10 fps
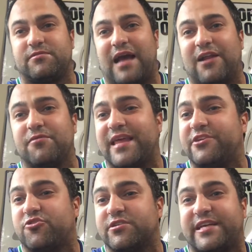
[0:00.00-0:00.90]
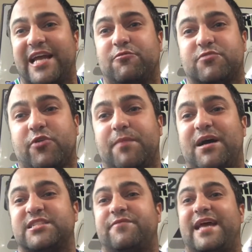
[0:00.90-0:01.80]
I don't think George Kittle was really
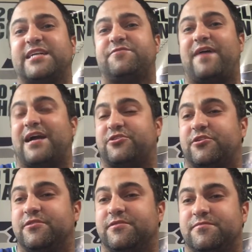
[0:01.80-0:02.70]
much of an X factor.